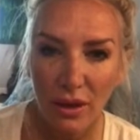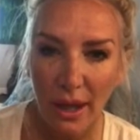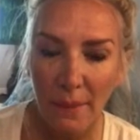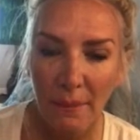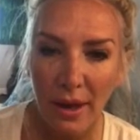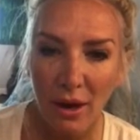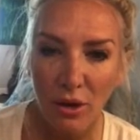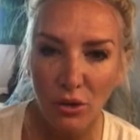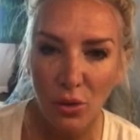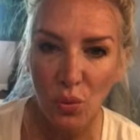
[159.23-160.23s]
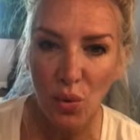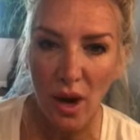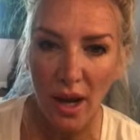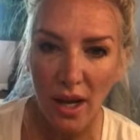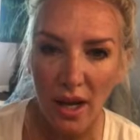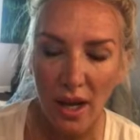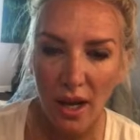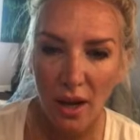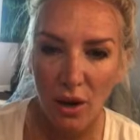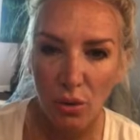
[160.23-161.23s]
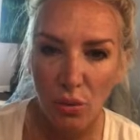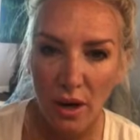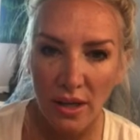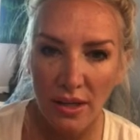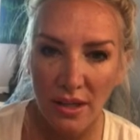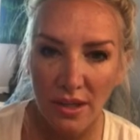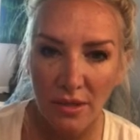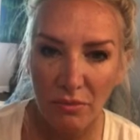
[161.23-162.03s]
compared to what wants